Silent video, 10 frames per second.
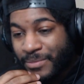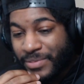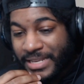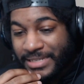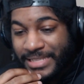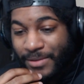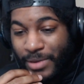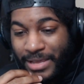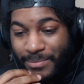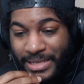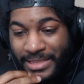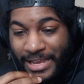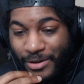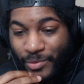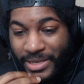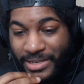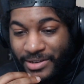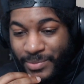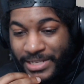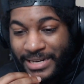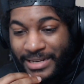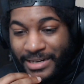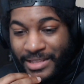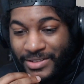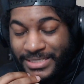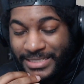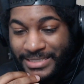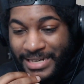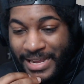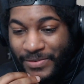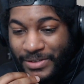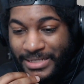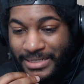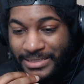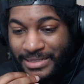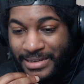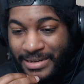because that might mean that we could be getting another season after this